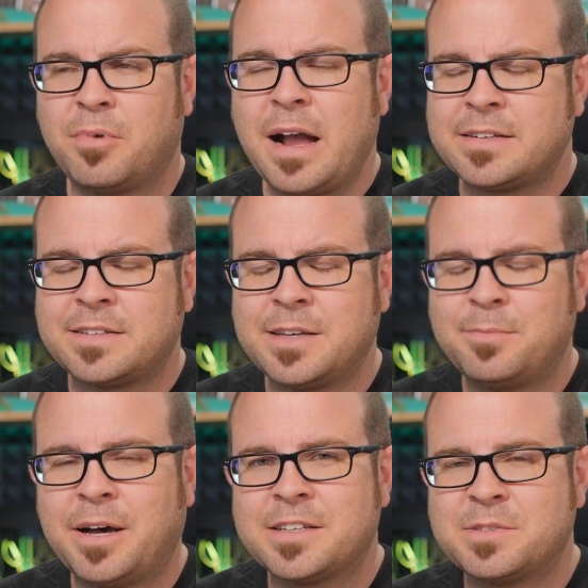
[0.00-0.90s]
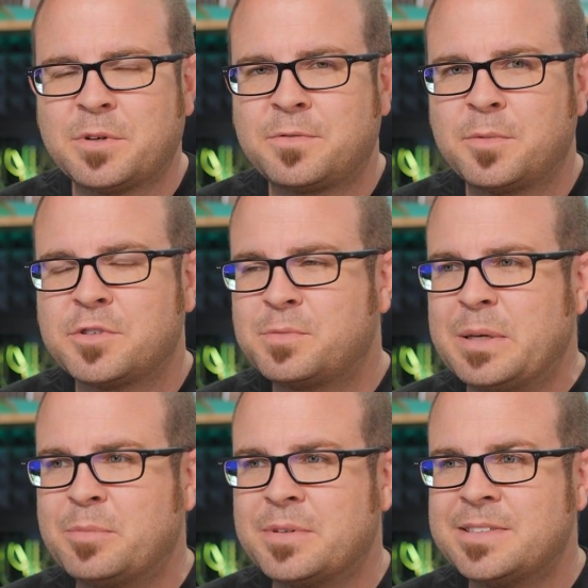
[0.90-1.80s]
practically impossible for most
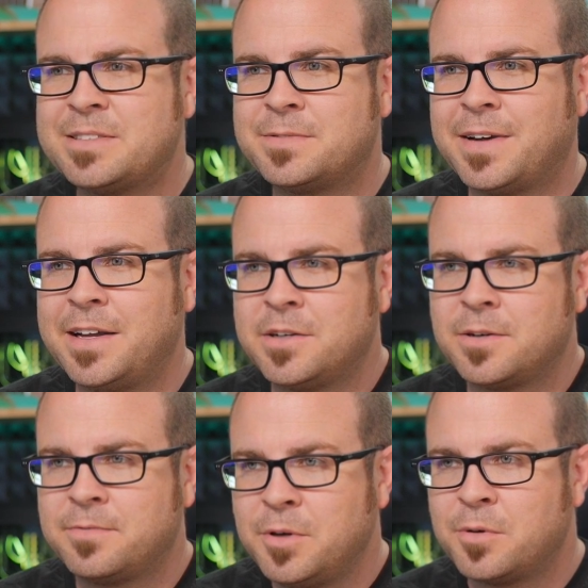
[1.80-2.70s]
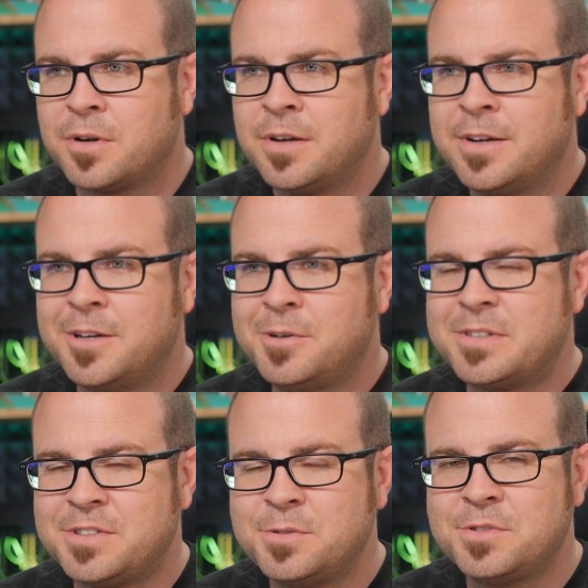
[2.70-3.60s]
people, is to find a reviewer who
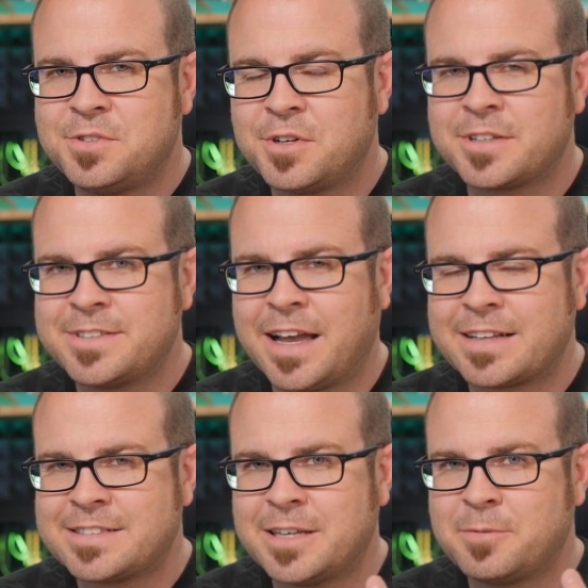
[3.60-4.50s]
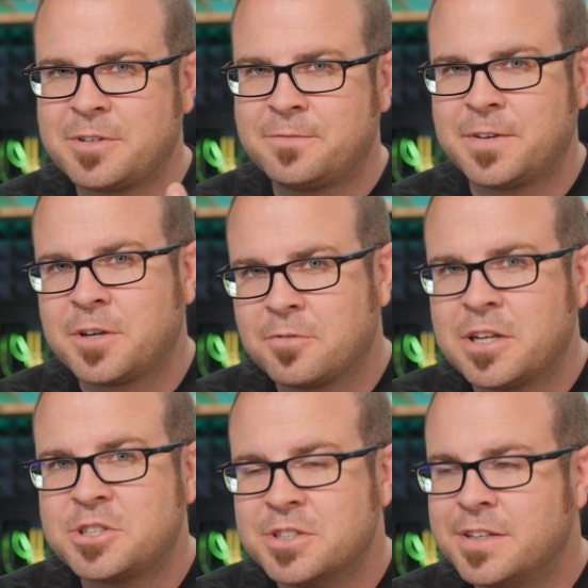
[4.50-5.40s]
has used your exact same
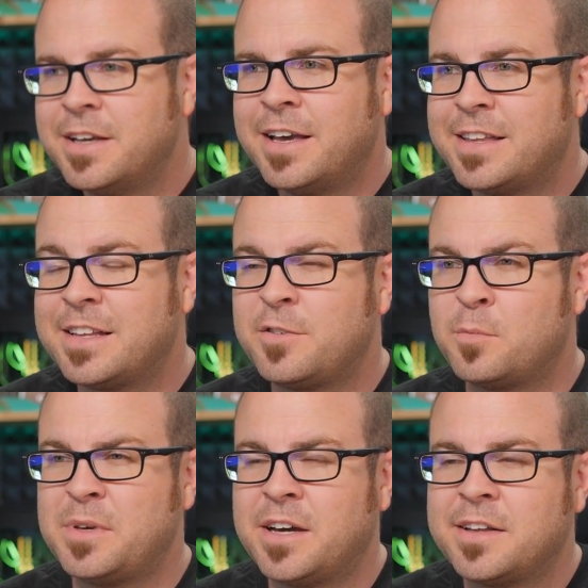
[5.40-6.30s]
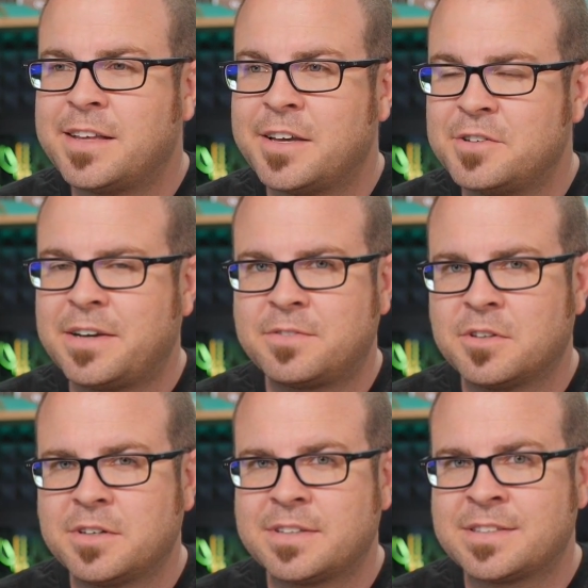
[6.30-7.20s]
configuration. And then even beyond that, you'd have to
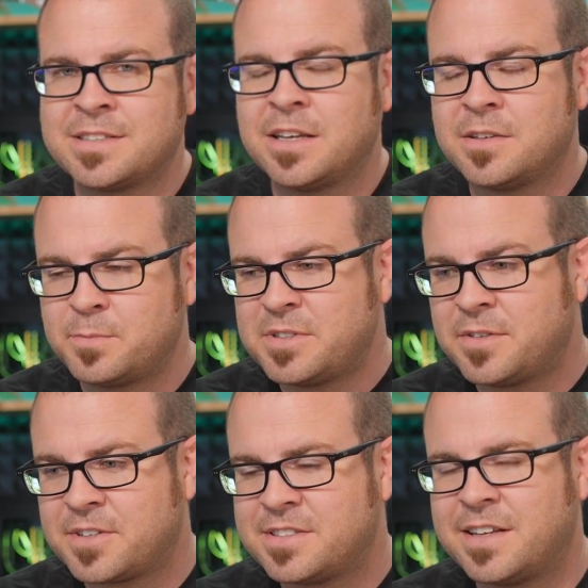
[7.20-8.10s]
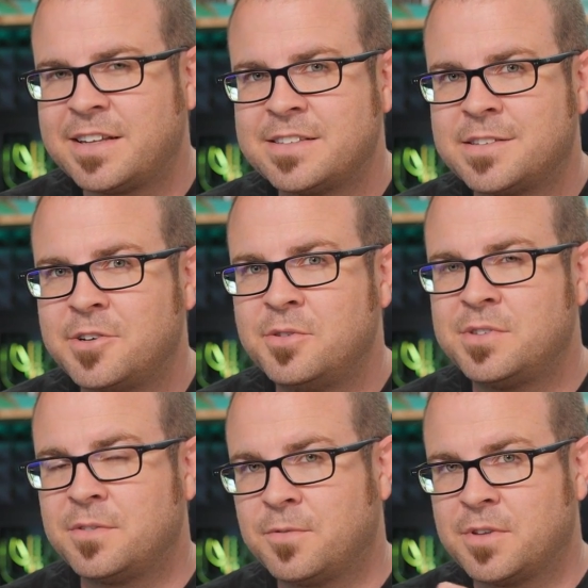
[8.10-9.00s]
look at the specific settings they're
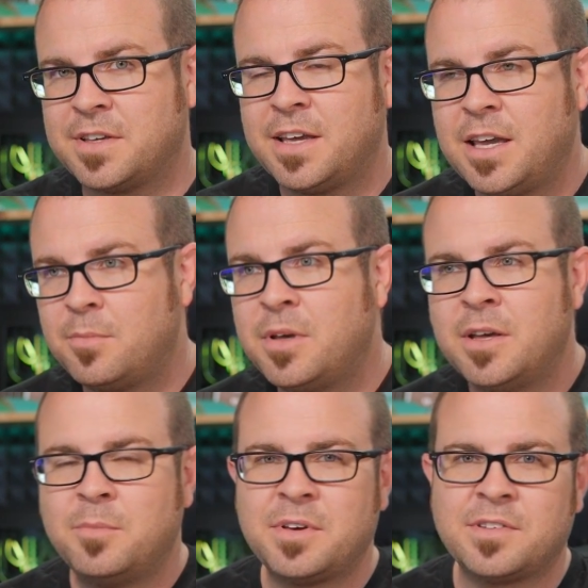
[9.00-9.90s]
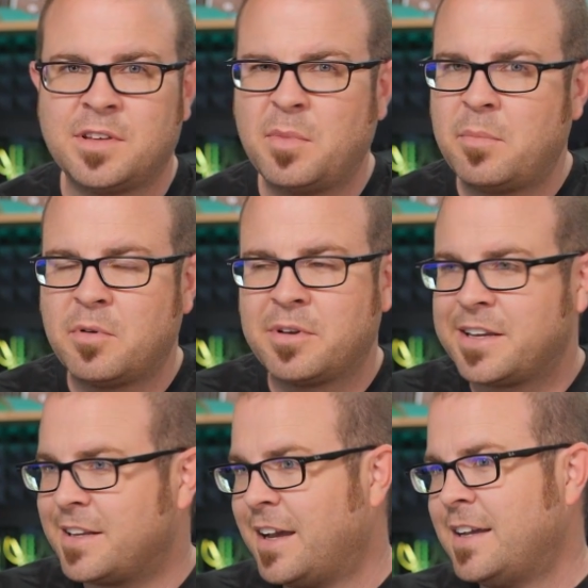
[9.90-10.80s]
using for the game, because they might be
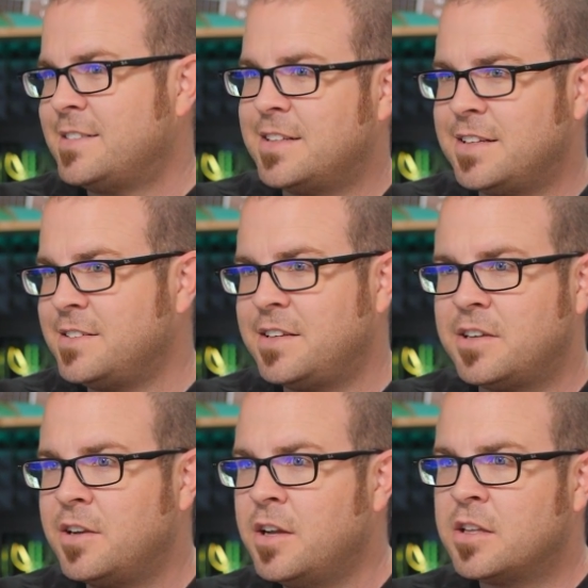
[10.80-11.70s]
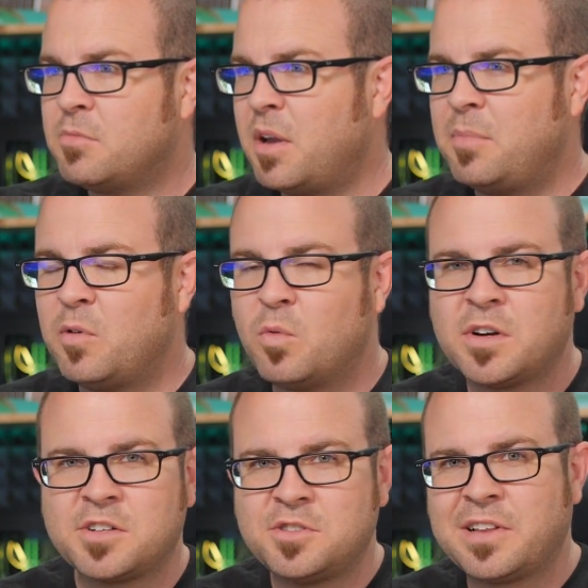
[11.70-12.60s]
running at high settings here. There might be one
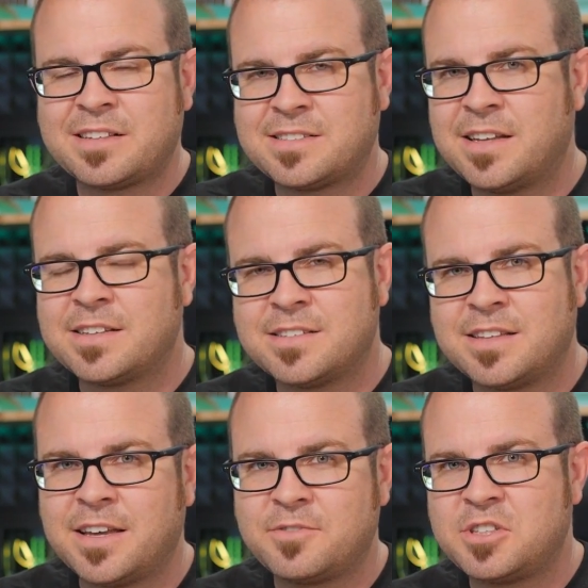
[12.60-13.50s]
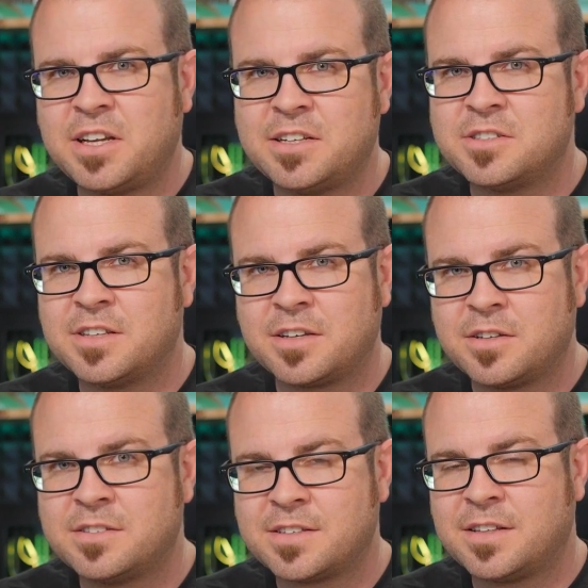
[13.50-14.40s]
or two little settings that they have changed that
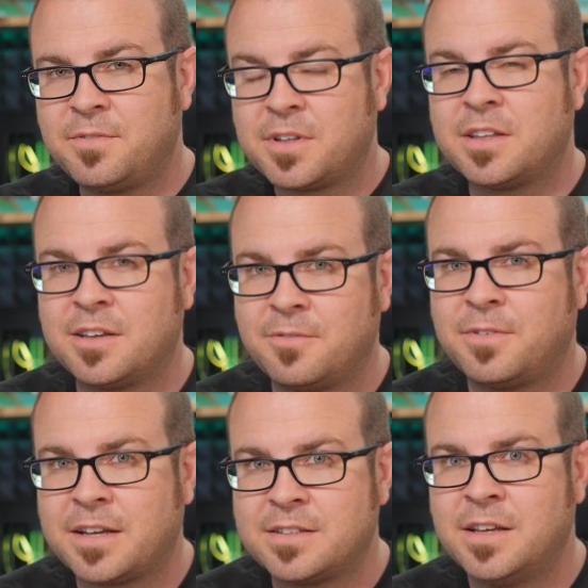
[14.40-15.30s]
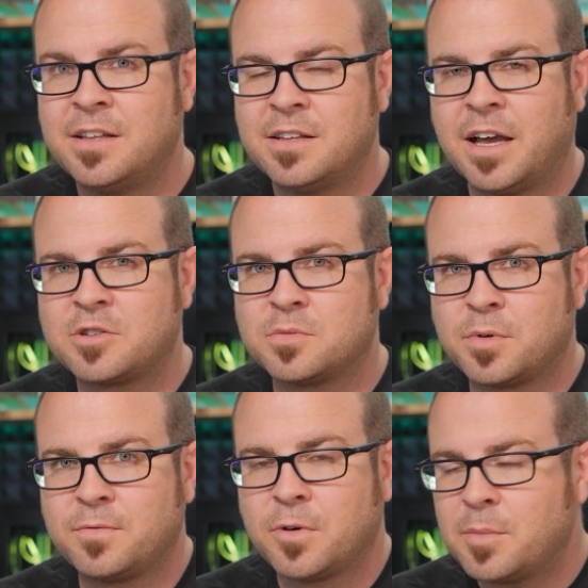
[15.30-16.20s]
can significantly affect the actual
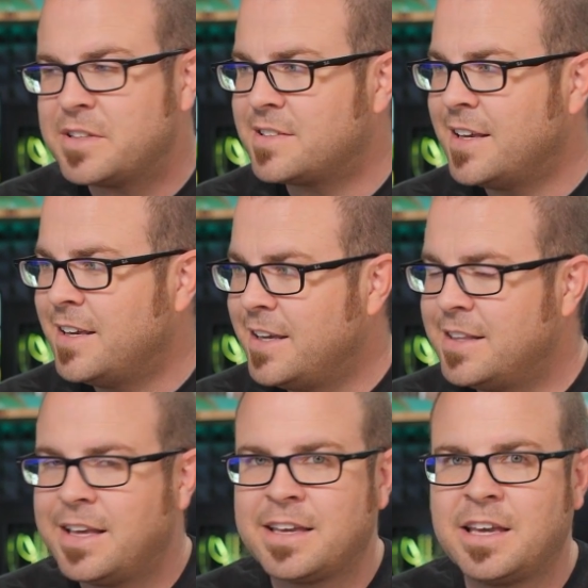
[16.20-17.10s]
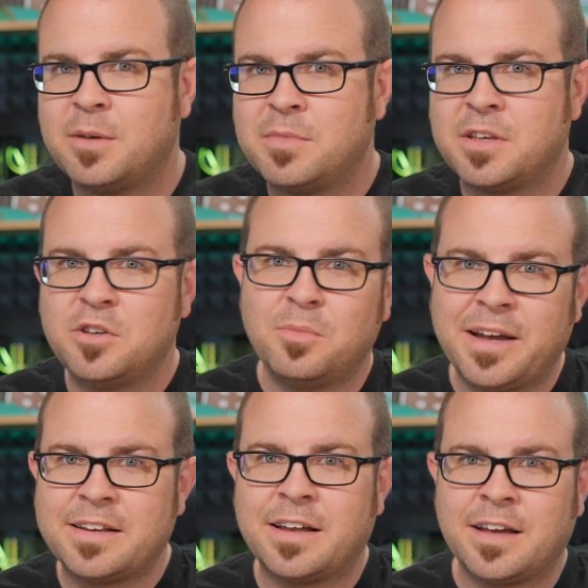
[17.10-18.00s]
performance in that game that you
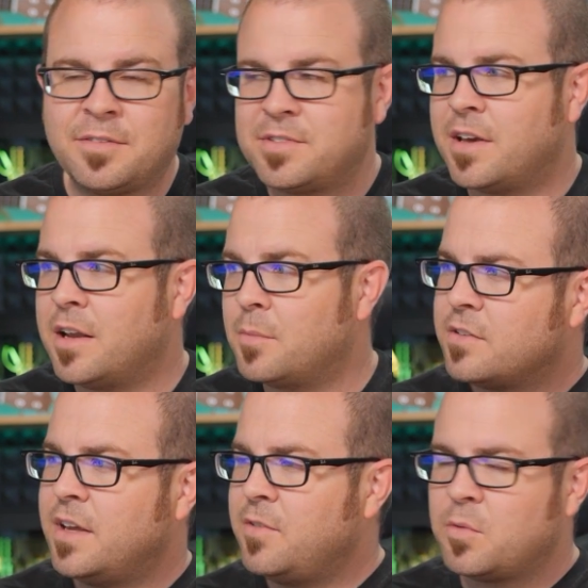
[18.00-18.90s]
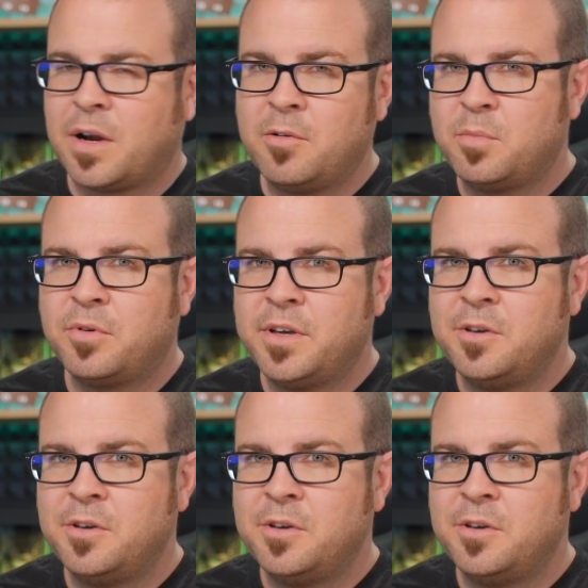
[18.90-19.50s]
might not have set up. So David, where I would point